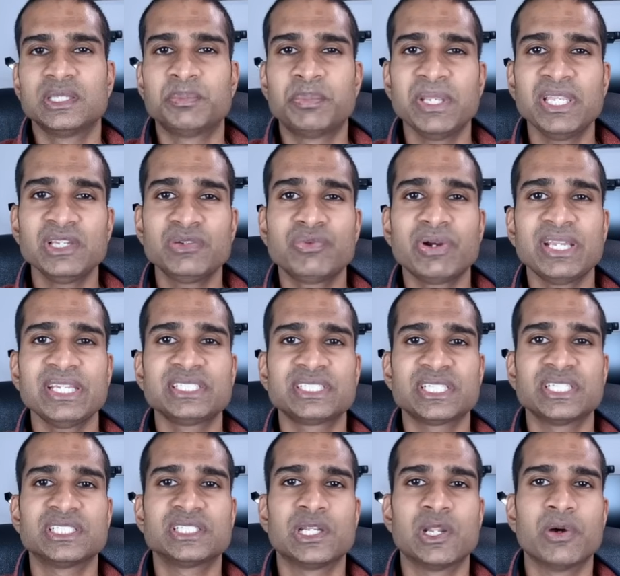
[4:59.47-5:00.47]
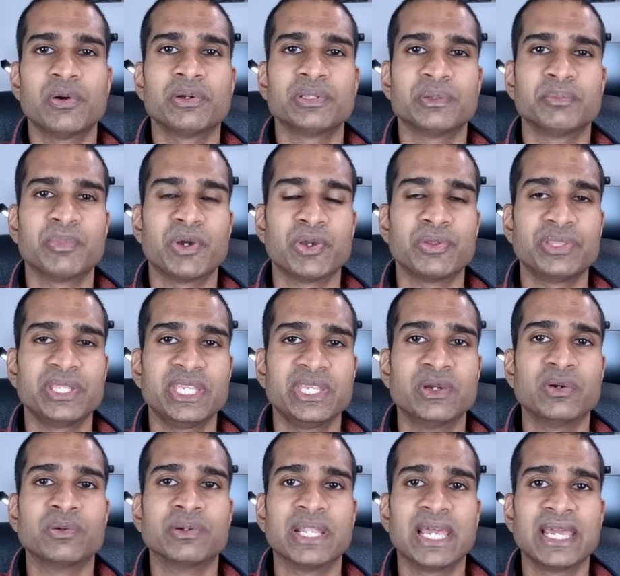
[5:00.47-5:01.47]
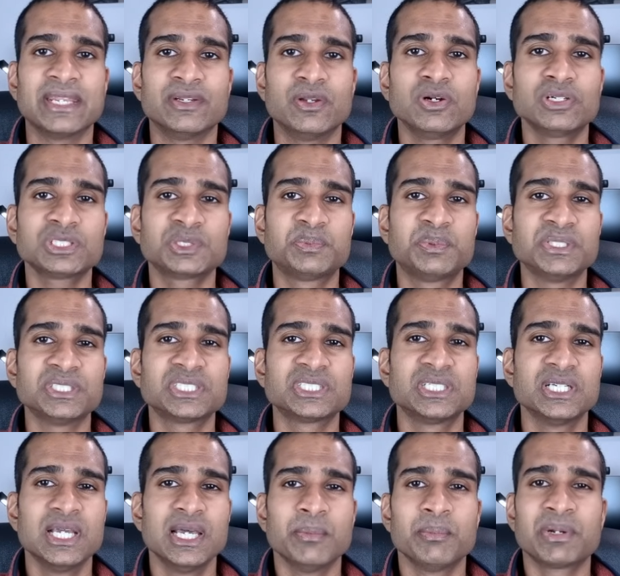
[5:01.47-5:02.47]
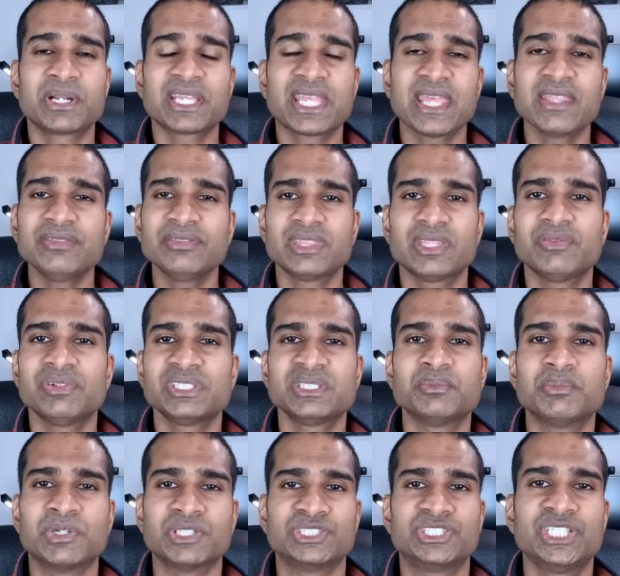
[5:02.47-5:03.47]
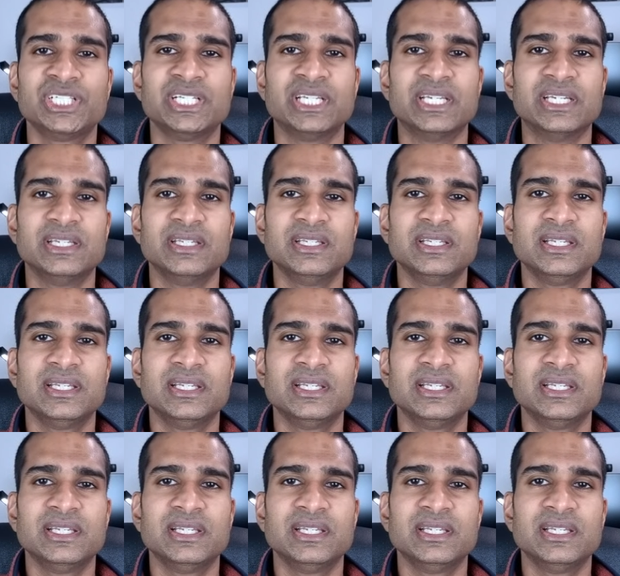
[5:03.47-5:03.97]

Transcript: The peak rate is lower than both E.ON and Octopus, but again, there isn't much in it.